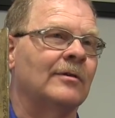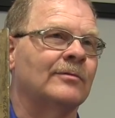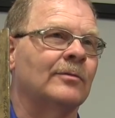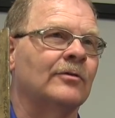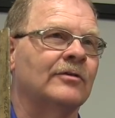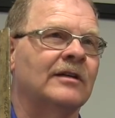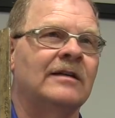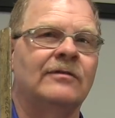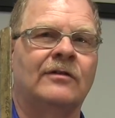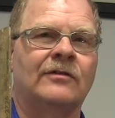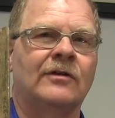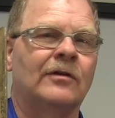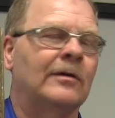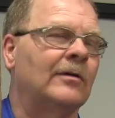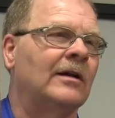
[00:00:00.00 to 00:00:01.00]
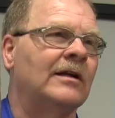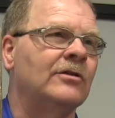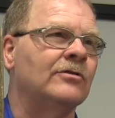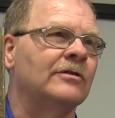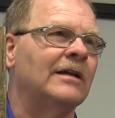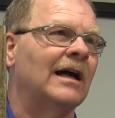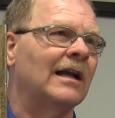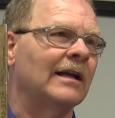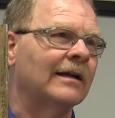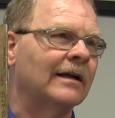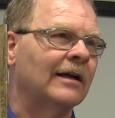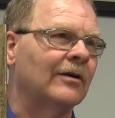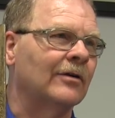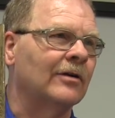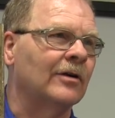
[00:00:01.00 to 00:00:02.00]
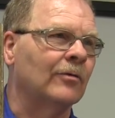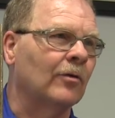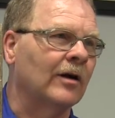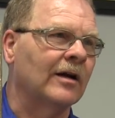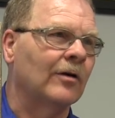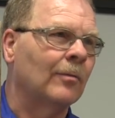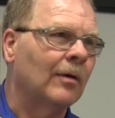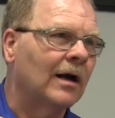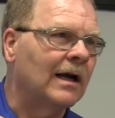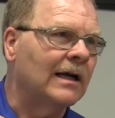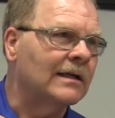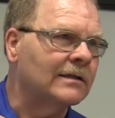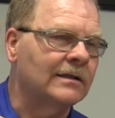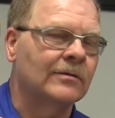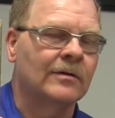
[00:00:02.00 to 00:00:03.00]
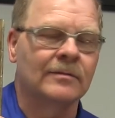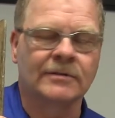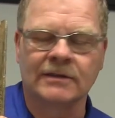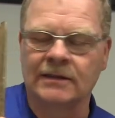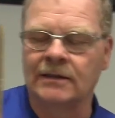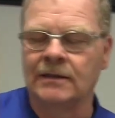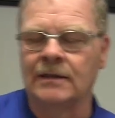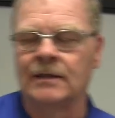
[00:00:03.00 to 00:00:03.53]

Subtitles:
I supposed to give you if you don't even know how to use a dial indicator and you're working on brake, you know what I'm saying?